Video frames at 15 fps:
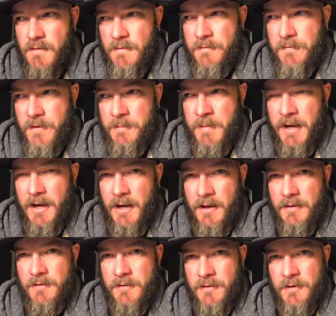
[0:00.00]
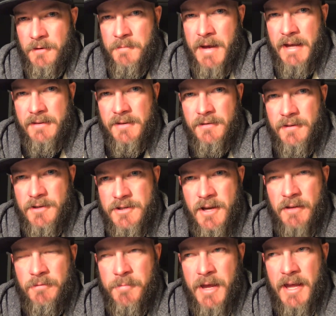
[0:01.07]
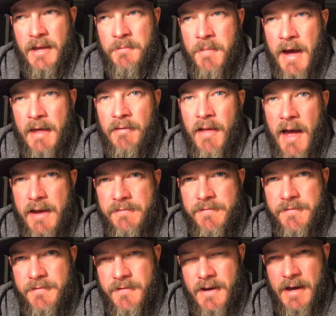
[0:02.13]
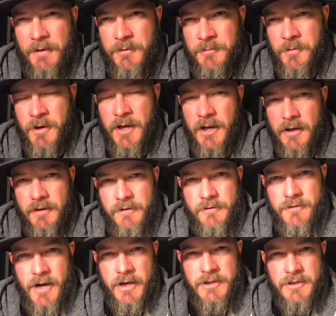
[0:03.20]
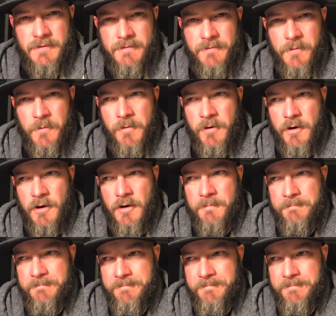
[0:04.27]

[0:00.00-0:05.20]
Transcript: for me to make this adjustment in my life, I was working construction for,